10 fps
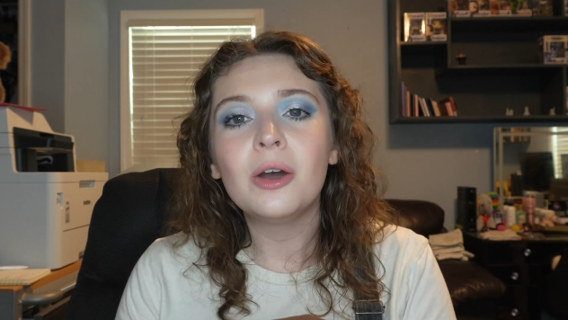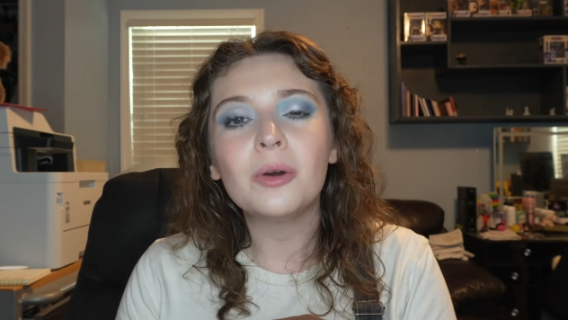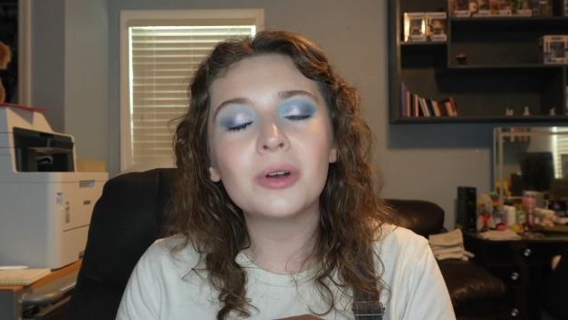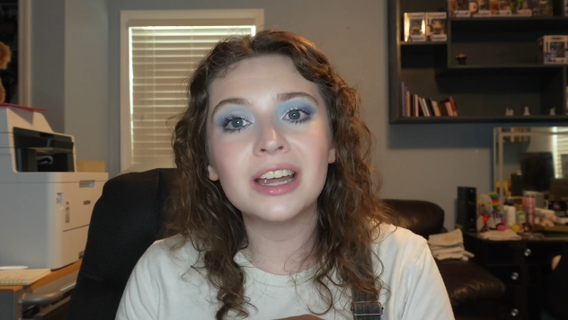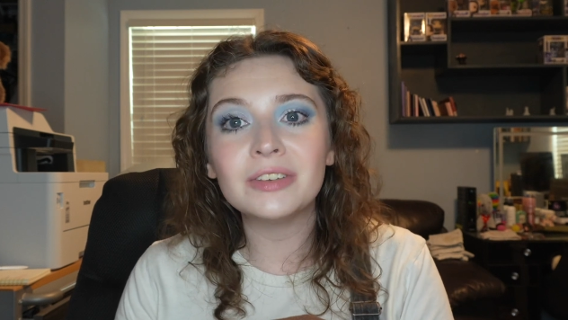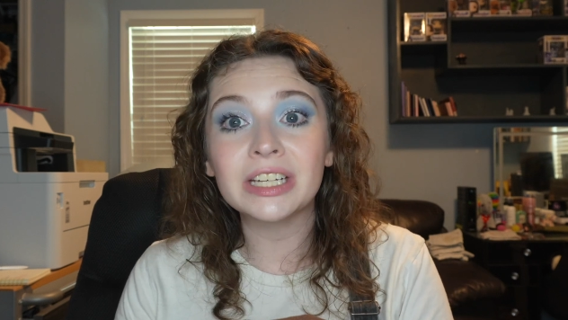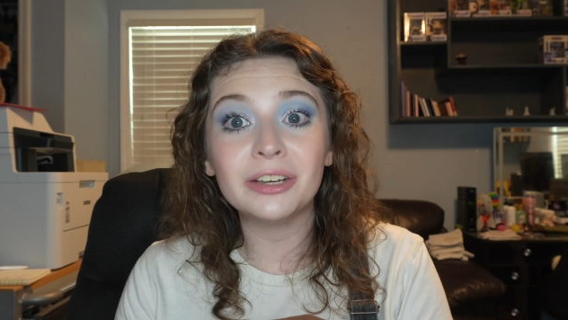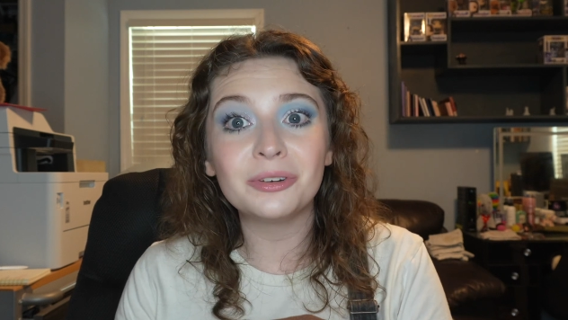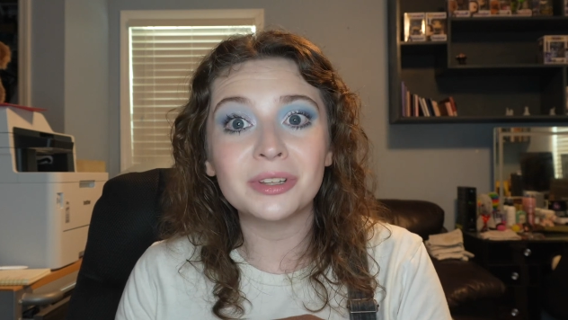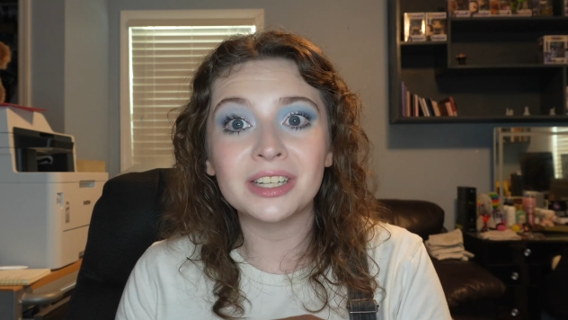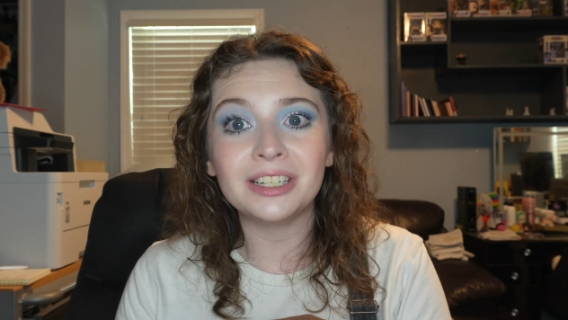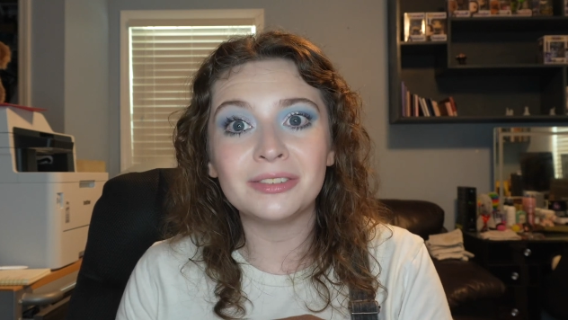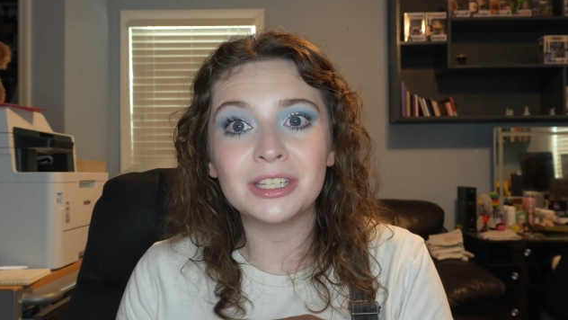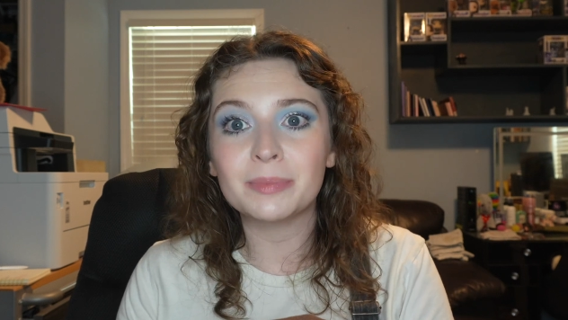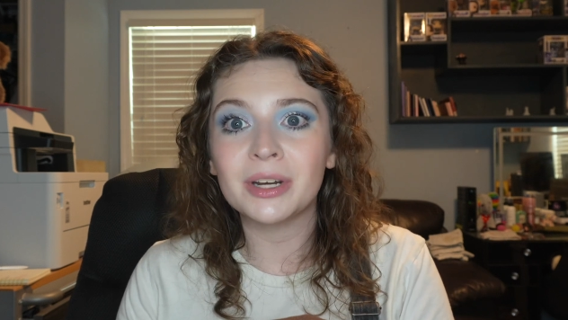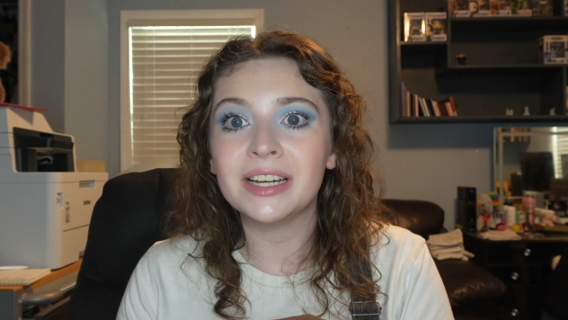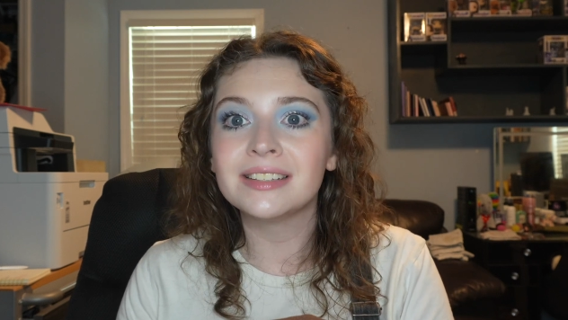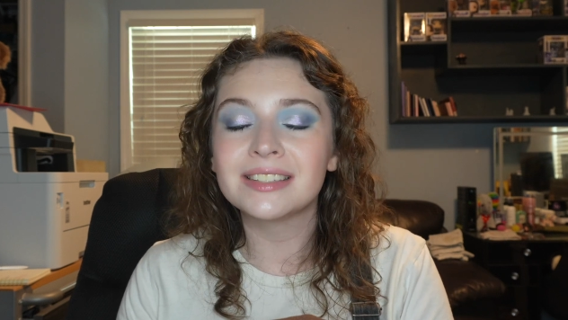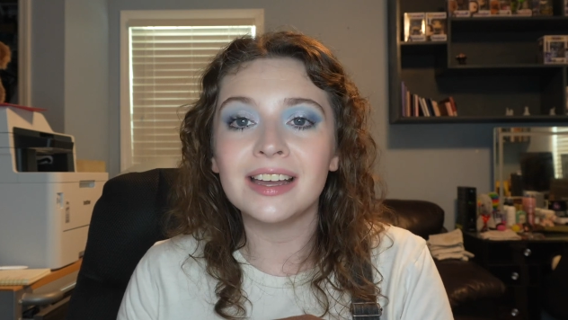or have a code with any of these brands.